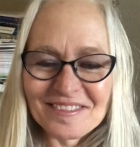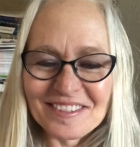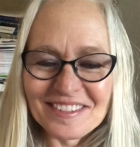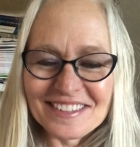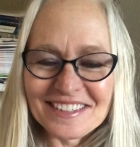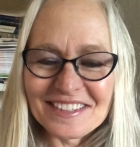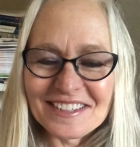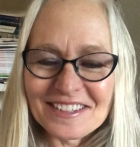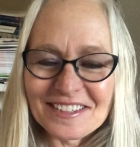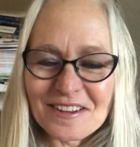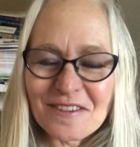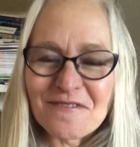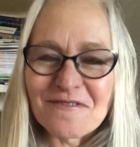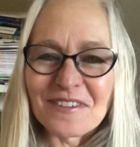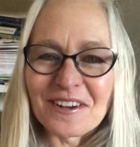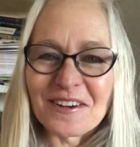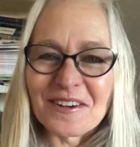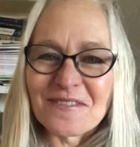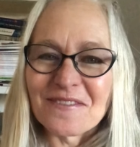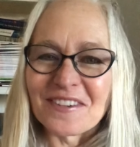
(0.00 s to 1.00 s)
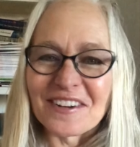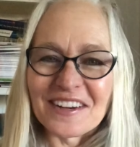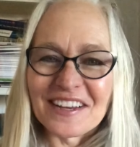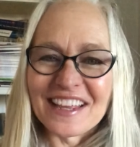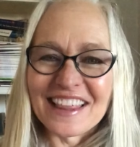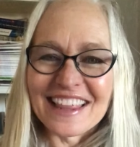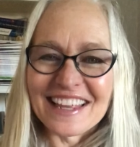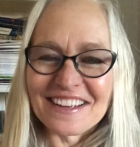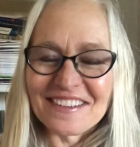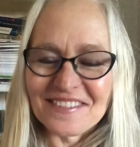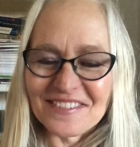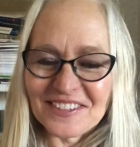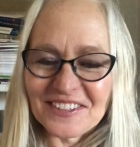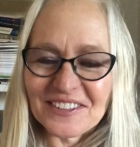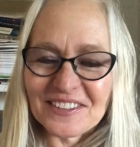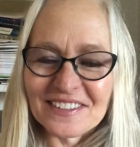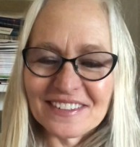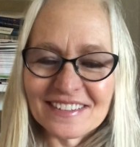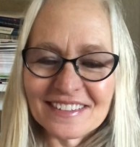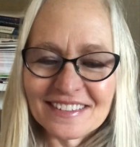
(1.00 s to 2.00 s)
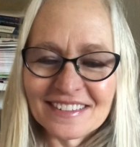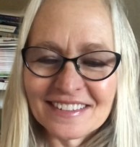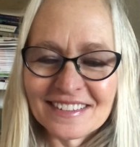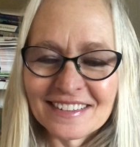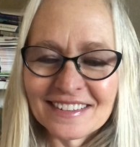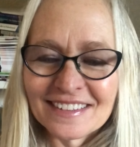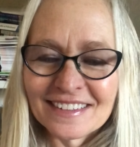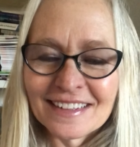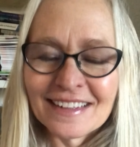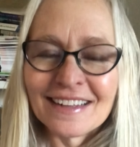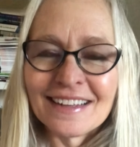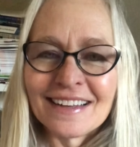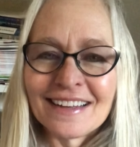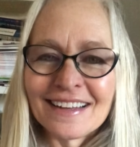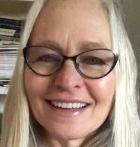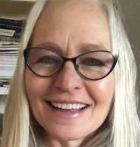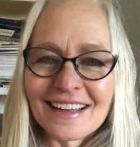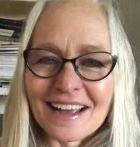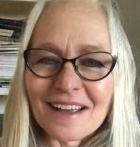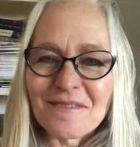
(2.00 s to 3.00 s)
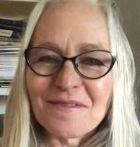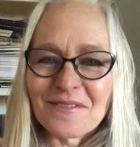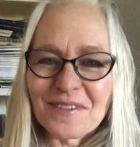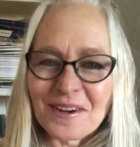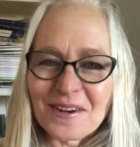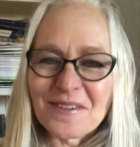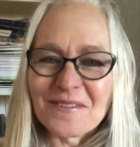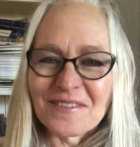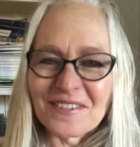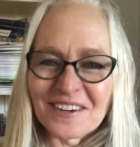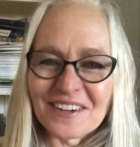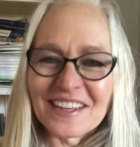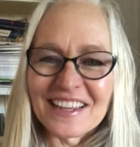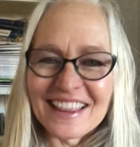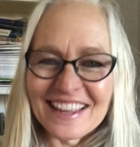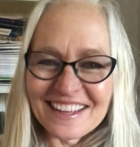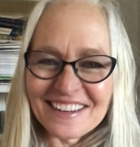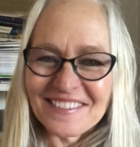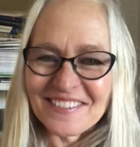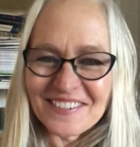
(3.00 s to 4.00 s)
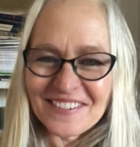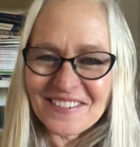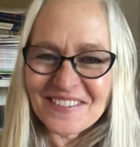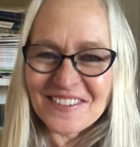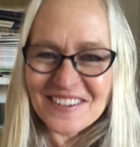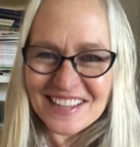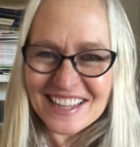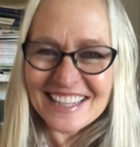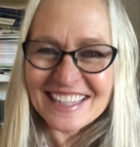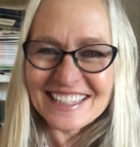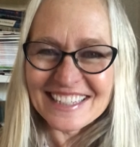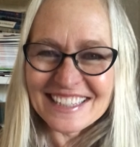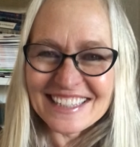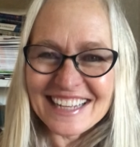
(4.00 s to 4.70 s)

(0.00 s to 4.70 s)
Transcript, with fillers: Just so very, very thankful. I'm very, very thankful for this.